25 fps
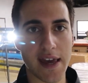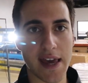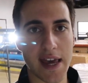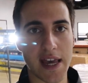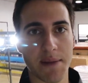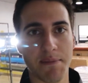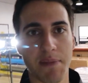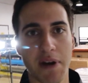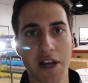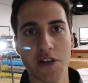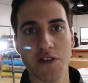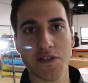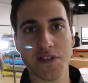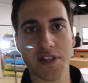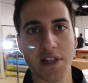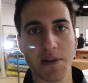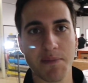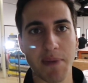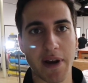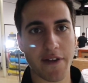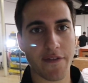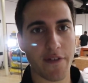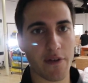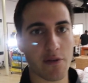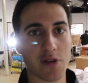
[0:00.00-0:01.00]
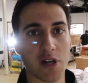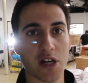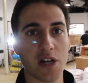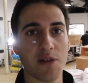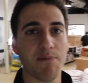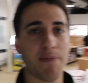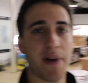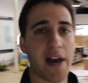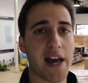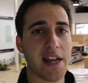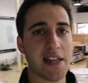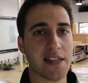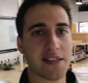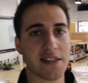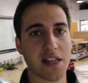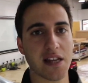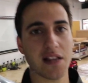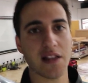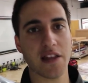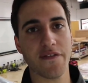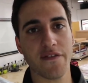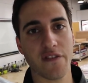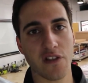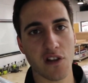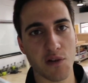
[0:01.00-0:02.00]
And by using the microfiber cutting pad, it's going
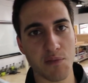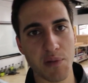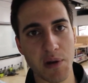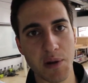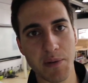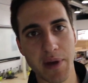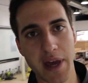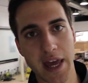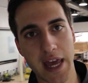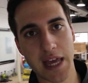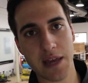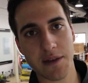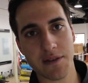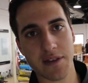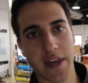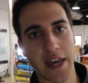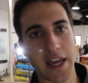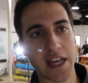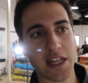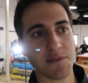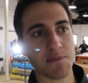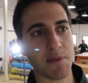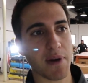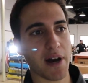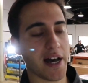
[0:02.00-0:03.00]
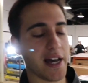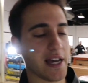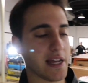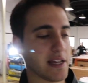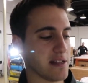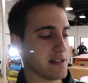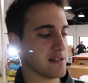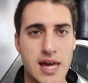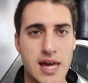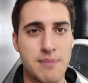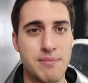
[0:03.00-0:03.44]
to leave a little bit of haze behind.